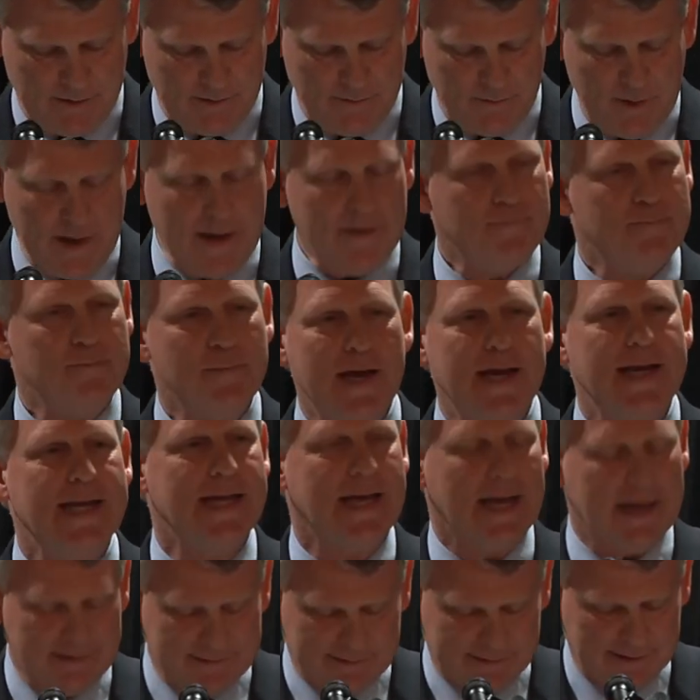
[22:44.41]
We have
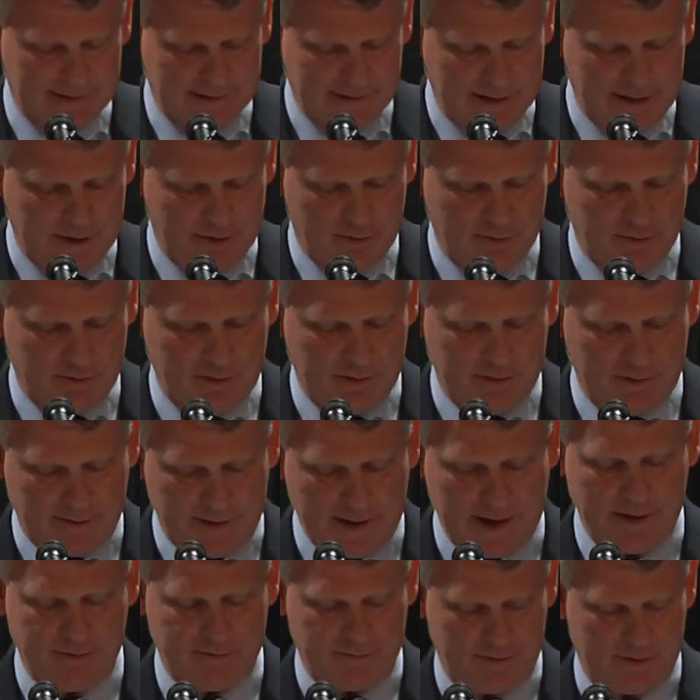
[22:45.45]
many excellent leaders to
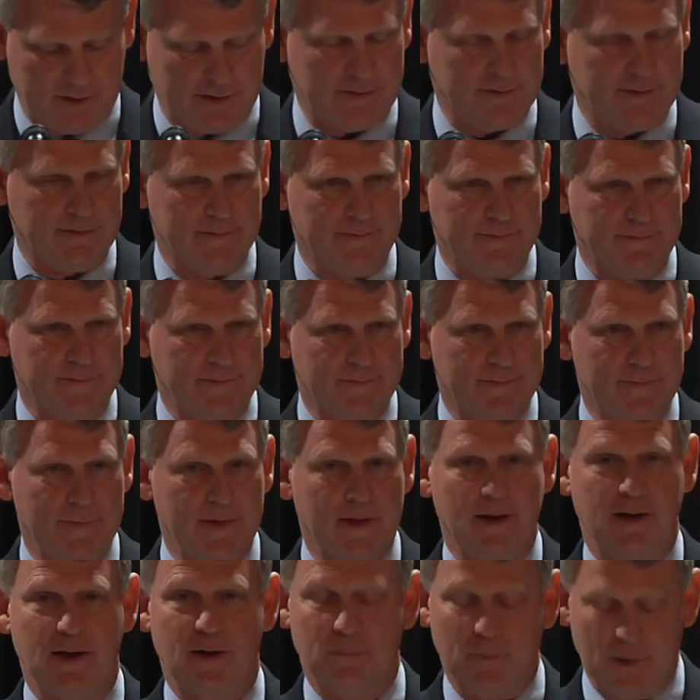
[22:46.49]
thank for this.
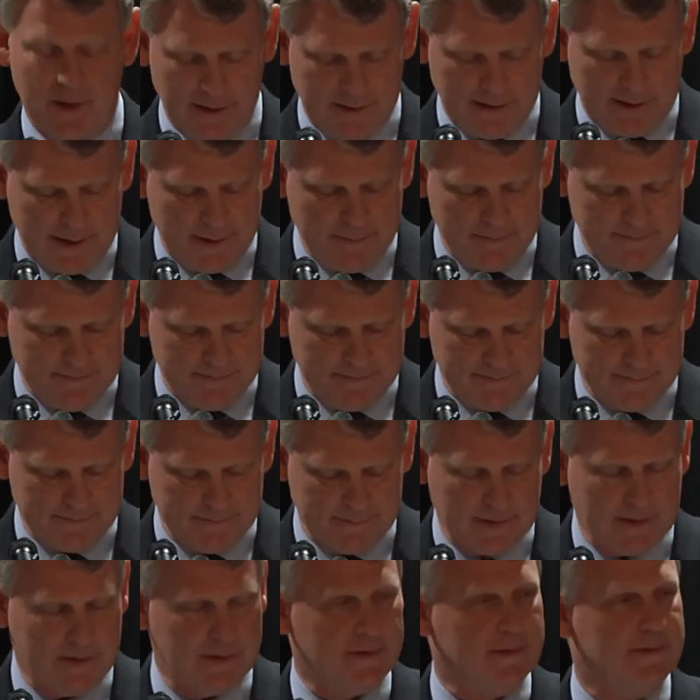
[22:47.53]
Among them,
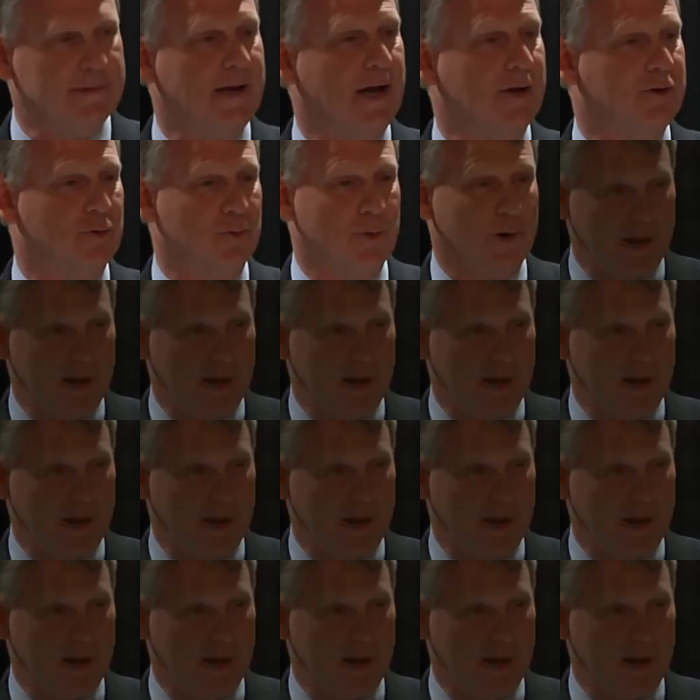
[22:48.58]
Dr.